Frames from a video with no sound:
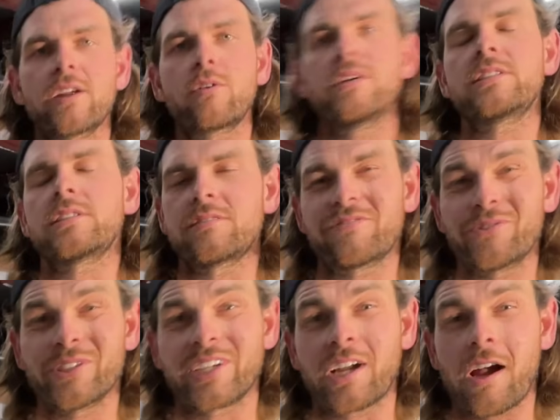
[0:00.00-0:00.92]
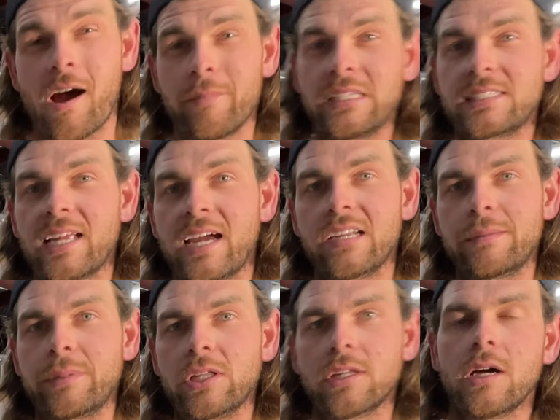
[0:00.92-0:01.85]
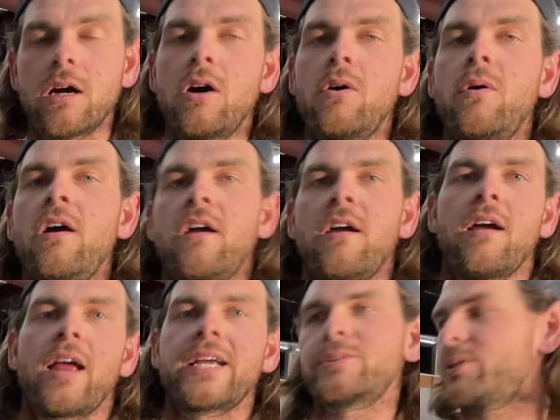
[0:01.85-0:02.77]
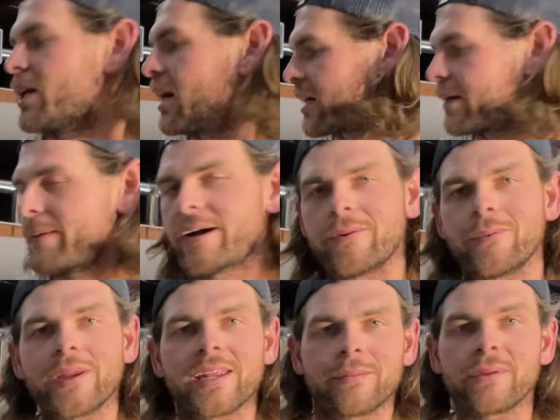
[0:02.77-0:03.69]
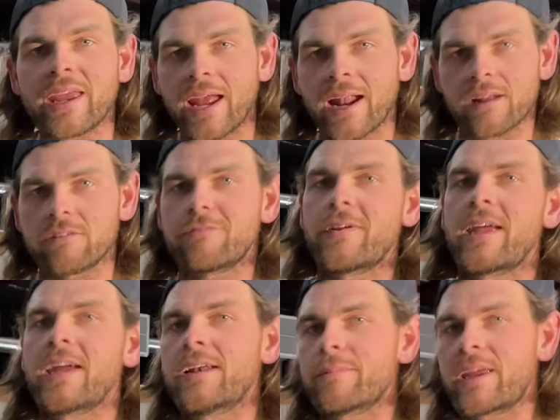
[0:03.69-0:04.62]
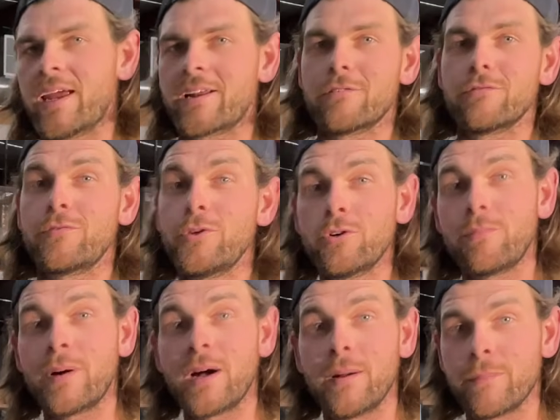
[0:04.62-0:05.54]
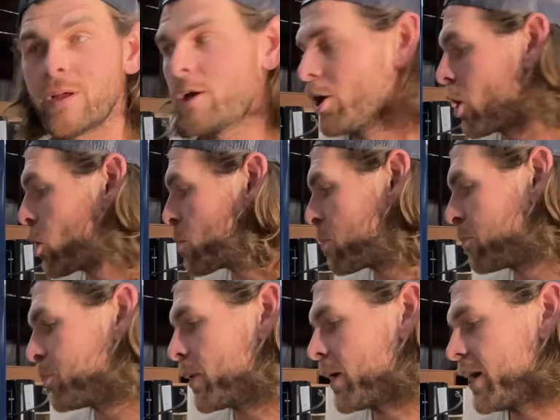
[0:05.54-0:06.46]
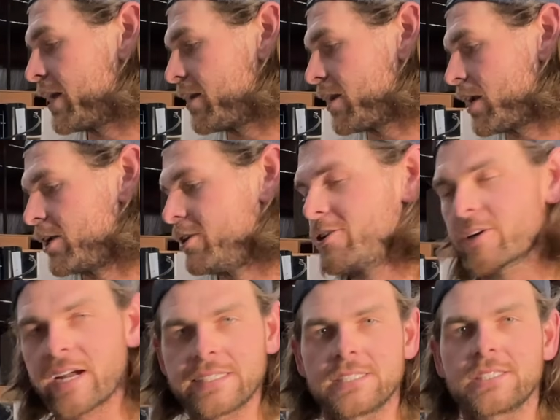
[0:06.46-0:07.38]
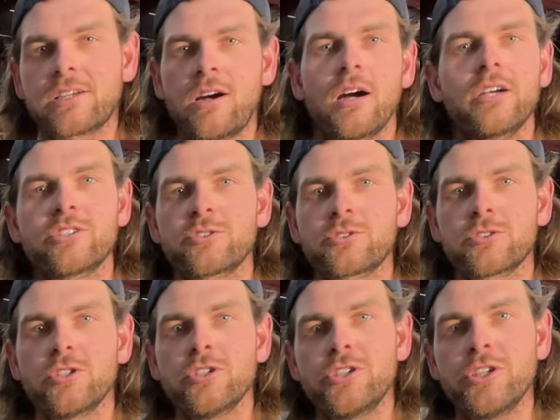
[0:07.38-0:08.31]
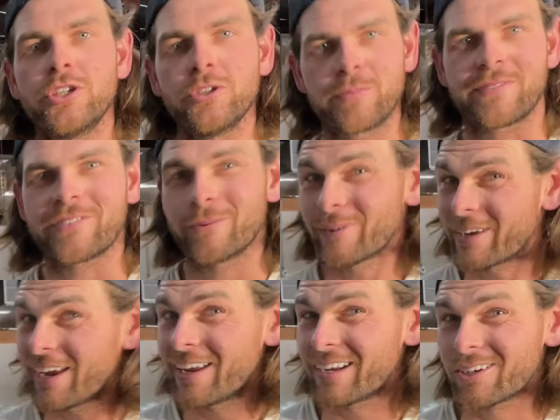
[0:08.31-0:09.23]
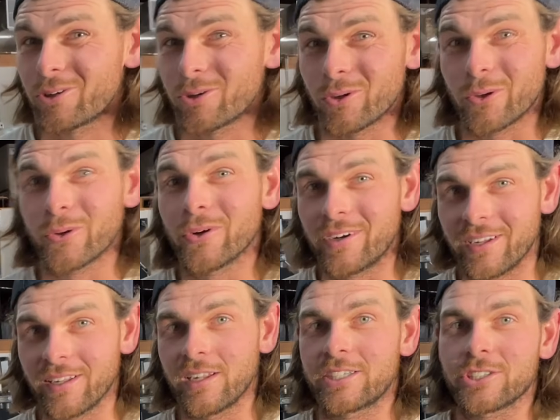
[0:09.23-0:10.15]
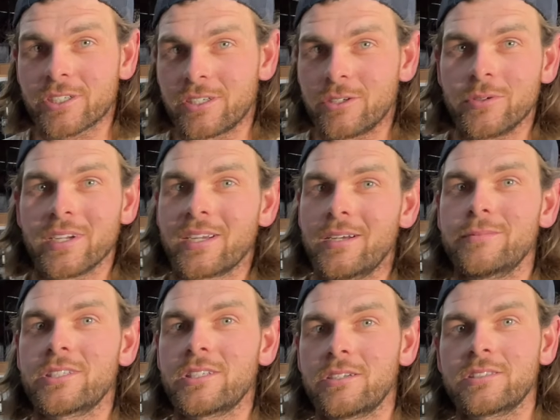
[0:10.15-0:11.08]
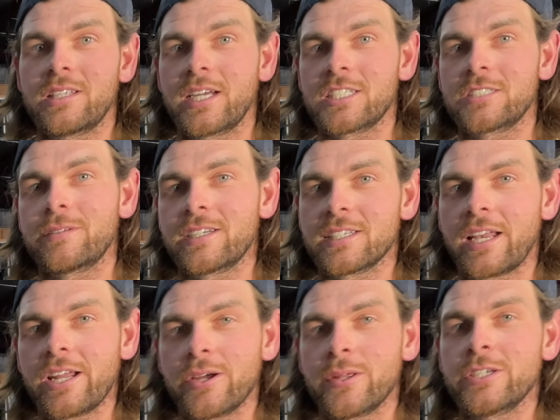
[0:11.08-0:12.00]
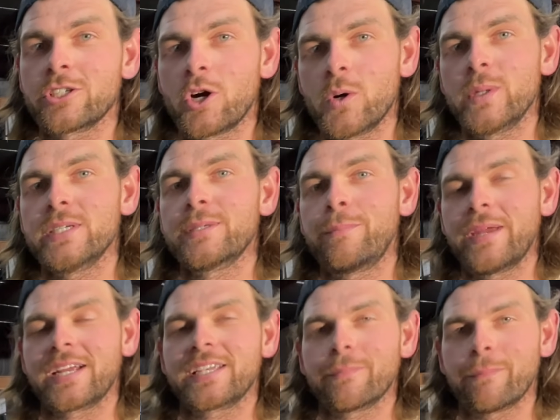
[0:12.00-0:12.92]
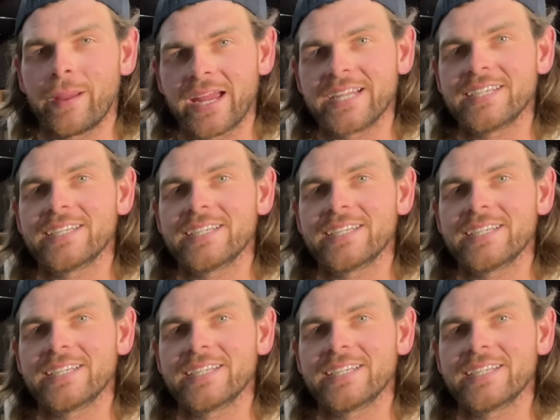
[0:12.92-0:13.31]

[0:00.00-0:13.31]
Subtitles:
question for the comments down below. As we talked about, we did mechanical fan, mechanical fuel pump, but in your guys' cars, do you prefer mechanical or electrical when it comes to those things? Because I know there's always a big debate